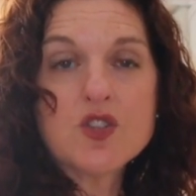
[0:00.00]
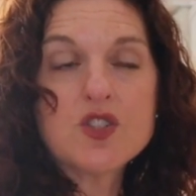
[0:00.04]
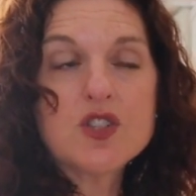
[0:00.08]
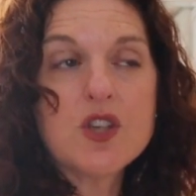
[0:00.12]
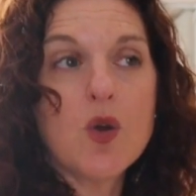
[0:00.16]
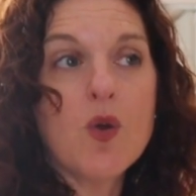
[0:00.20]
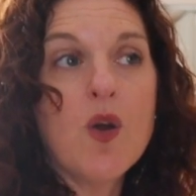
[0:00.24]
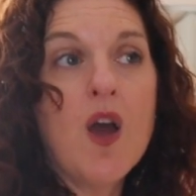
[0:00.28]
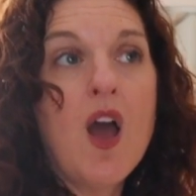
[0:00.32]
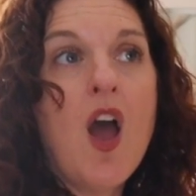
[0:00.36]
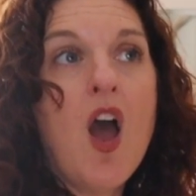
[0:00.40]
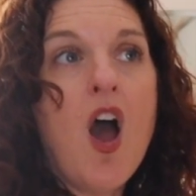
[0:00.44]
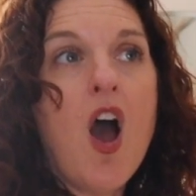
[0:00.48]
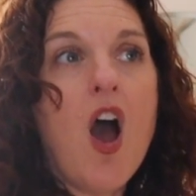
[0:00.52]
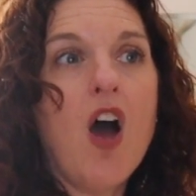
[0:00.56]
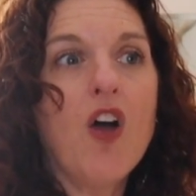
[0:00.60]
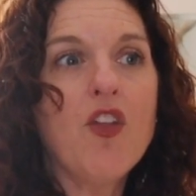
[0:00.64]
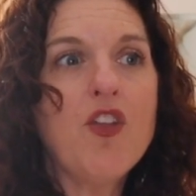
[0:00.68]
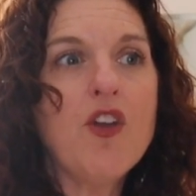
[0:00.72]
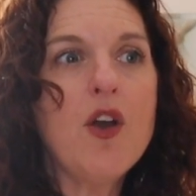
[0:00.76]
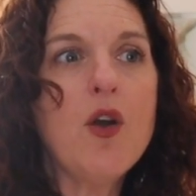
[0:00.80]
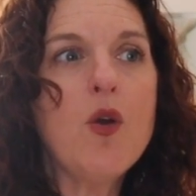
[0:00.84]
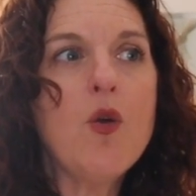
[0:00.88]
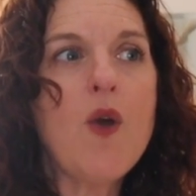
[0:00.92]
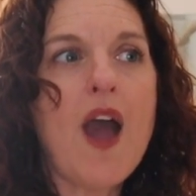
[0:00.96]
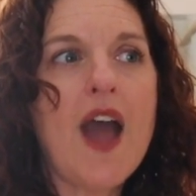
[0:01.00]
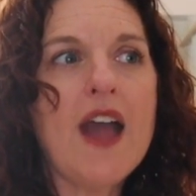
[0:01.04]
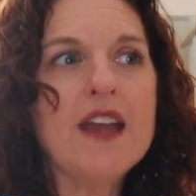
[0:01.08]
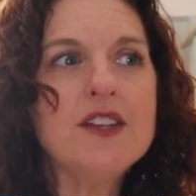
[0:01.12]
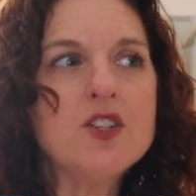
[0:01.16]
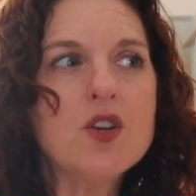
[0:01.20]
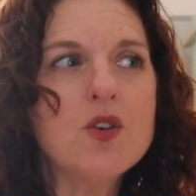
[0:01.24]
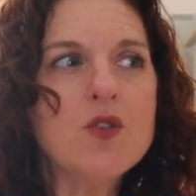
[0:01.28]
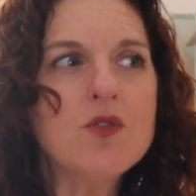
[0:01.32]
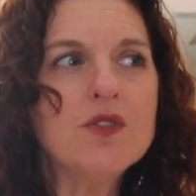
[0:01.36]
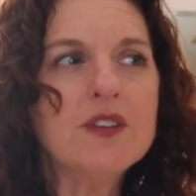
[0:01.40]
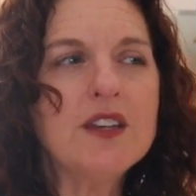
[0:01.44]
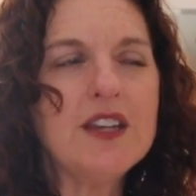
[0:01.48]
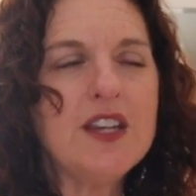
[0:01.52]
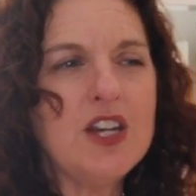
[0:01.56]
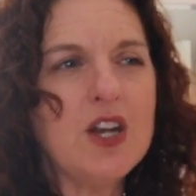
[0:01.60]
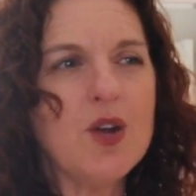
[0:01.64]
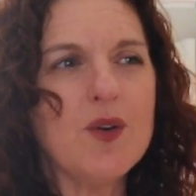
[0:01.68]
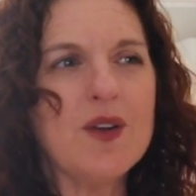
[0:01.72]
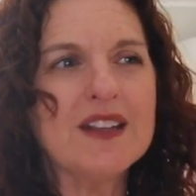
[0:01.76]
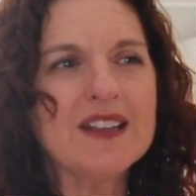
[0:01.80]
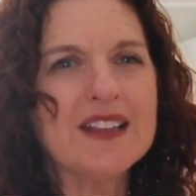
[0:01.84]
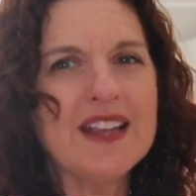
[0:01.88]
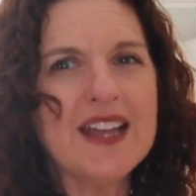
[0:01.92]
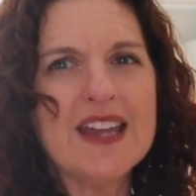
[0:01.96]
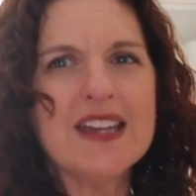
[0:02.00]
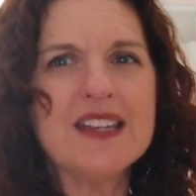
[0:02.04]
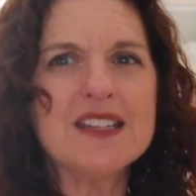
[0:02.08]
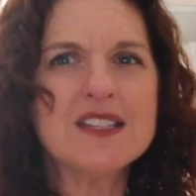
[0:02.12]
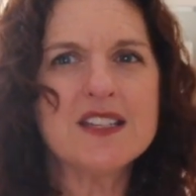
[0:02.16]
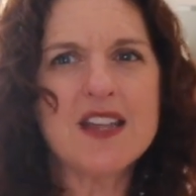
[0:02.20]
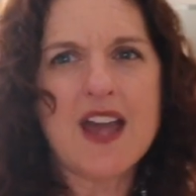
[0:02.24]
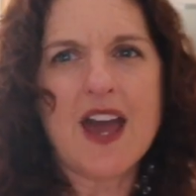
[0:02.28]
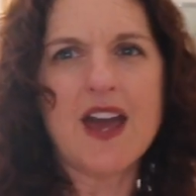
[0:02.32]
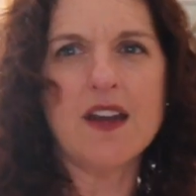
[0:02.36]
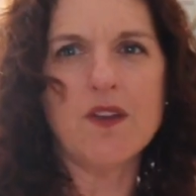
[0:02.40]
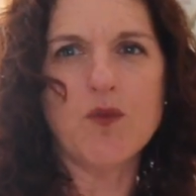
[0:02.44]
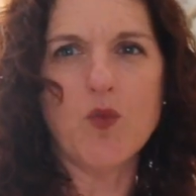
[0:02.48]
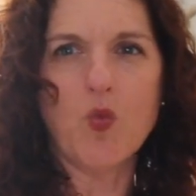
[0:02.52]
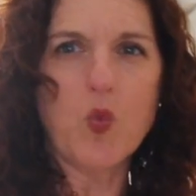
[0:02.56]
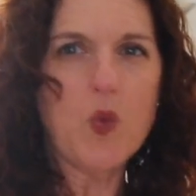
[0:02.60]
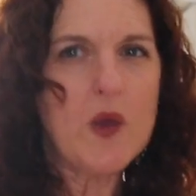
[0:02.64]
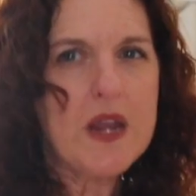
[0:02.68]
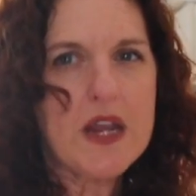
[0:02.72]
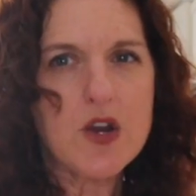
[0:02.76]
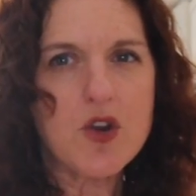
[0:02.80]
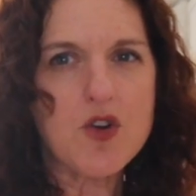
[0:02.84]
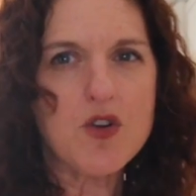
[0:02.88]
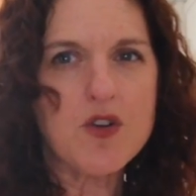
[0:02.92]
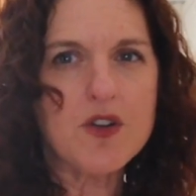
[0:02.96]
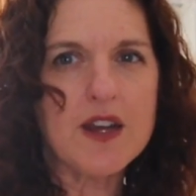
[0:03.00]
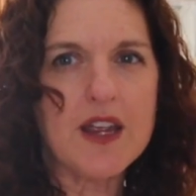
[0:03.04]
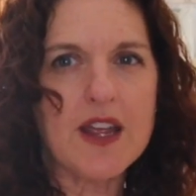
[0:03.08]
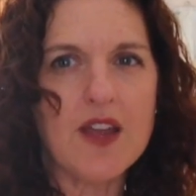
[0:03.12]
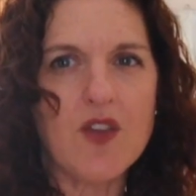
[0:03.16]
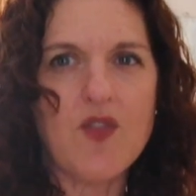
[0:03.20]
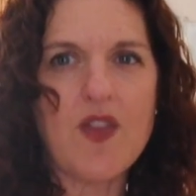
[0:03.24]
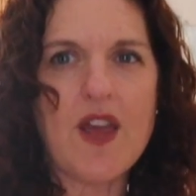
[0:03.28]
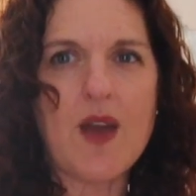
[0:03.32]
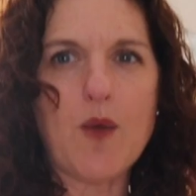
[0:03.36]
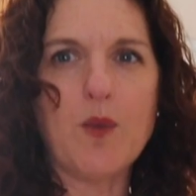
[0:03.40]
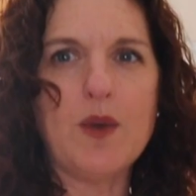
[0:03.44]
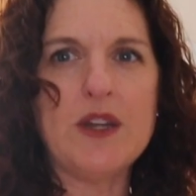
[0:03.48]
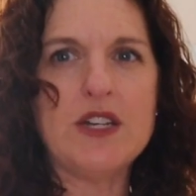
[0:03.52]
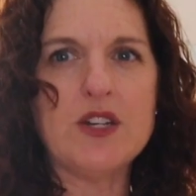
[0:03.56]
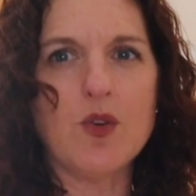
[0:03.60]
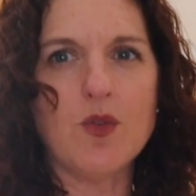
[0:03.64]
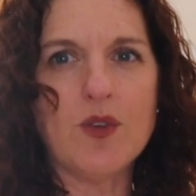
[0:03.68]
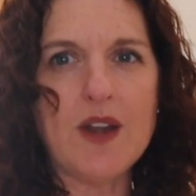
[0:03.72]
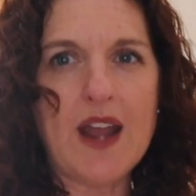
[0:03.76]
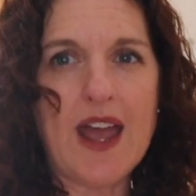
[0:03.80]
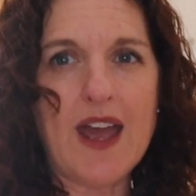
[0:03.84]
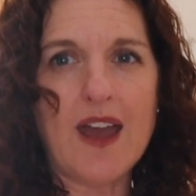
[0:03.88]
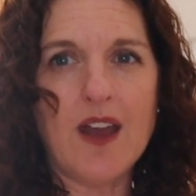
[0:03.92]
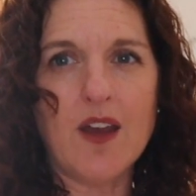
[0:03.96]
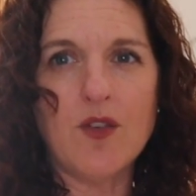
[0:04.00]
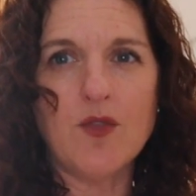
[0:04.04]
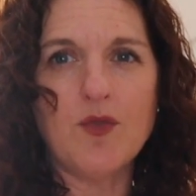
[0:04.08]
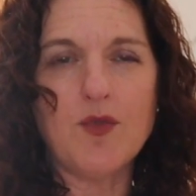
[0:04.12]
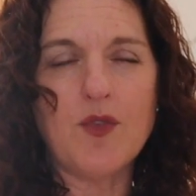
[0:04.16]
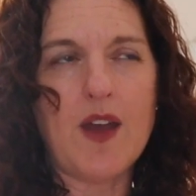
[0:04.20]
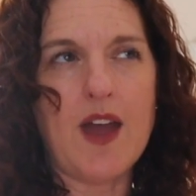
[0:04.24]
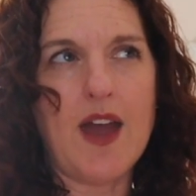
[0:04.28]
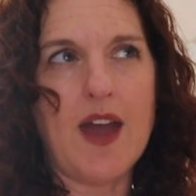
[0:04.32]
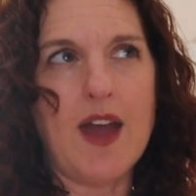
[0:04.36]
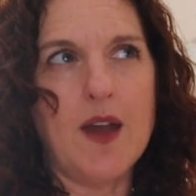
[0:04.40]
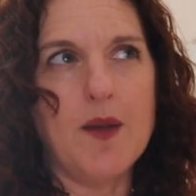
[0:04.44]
So although I don't, you know, Atlanta's kind of weird in that we don't have,